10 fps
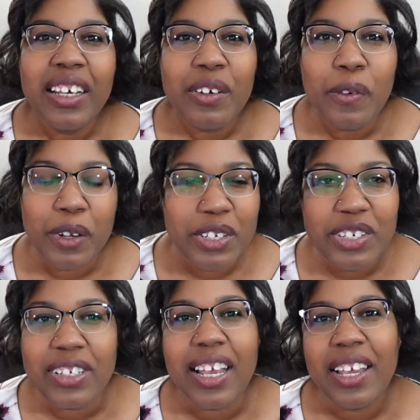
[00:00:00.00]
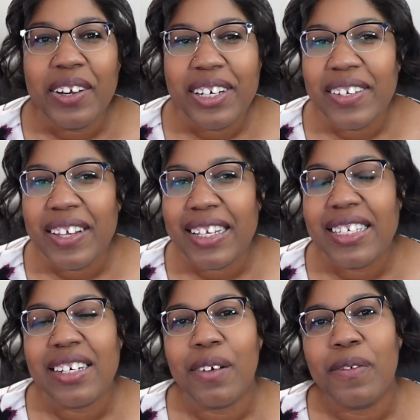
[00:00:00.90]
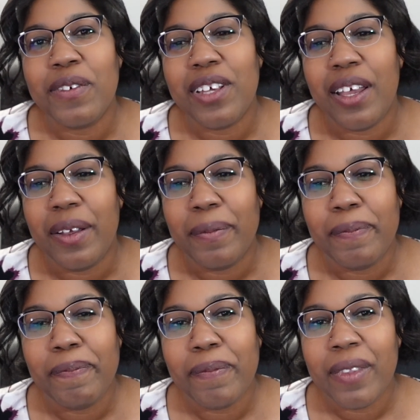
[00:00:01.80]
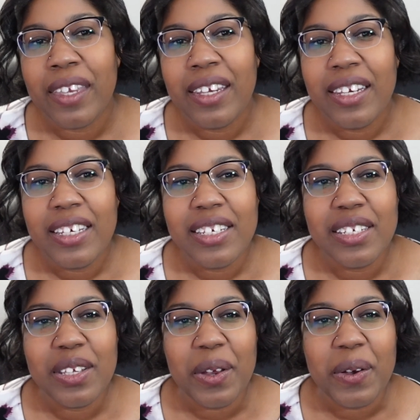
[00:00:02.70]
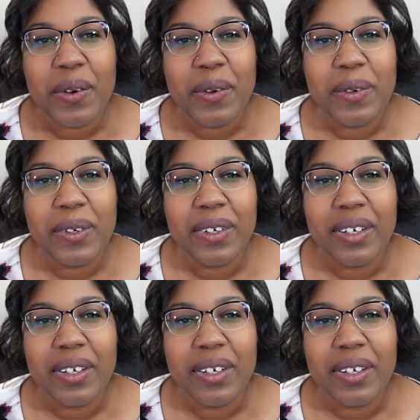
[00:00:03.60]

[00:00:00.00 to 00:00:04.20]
4th of July or any of that stuff. So